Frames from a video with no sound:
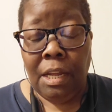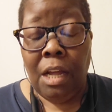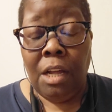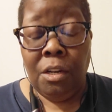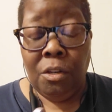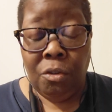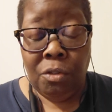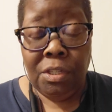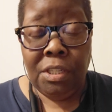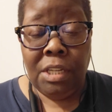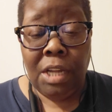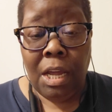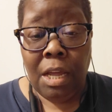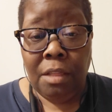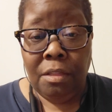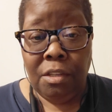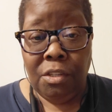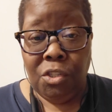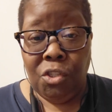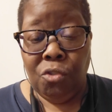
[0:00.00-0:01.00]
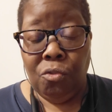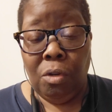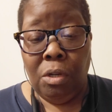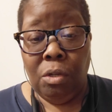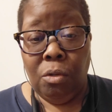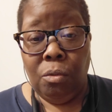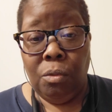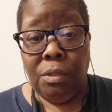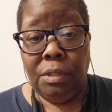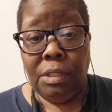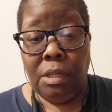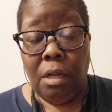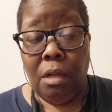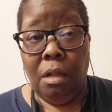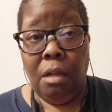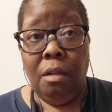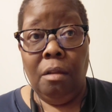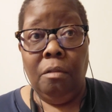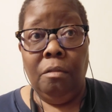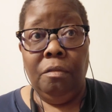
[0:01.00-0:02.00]
understand the struggles
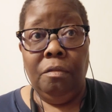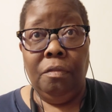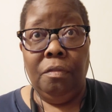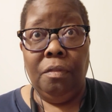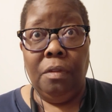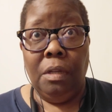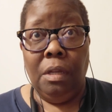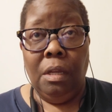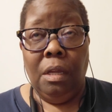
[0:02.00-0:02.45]
of